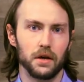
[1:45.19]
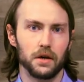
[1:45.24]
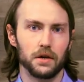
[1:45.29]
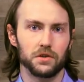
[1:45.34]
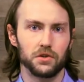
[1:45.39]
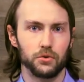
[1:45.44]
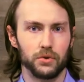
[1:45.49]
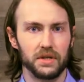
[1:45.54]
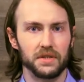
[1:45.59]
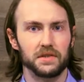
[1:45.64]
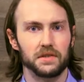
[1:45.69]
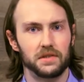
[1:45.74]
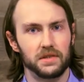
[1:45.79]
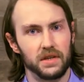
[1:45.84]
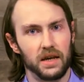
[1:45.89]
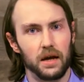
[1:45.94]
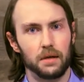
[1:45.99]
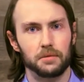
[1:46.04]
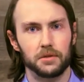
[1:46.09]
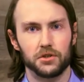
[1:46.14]
so it is
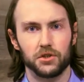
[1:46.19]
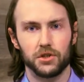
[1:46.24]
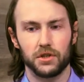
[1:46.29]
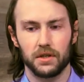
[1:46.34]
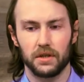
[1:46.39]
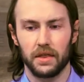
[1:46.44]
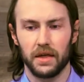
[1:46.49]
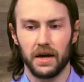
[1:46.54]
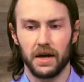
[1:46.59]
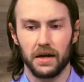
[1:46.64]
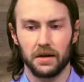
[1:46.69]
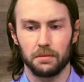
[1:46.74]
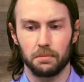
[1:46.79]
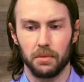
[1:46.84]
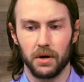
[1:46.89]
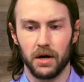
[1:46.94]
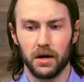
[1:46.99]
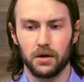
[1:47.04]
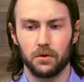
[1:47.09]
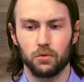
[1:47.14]
established that
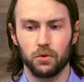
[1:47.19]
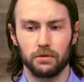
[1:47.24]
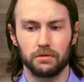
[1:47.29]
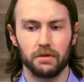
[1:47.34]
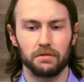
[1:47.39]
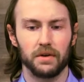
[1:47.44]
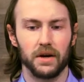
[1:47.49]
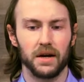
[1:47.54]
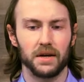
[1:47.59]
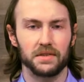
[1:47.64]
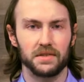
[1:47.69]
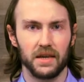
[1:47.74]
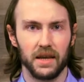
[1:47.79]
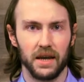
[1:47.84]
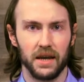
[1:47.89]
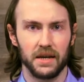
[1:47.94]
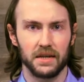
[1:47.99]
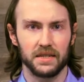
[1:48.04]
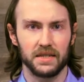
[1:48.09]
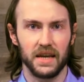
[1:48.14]
Bach would revise
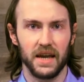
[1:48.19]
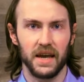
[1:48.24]
and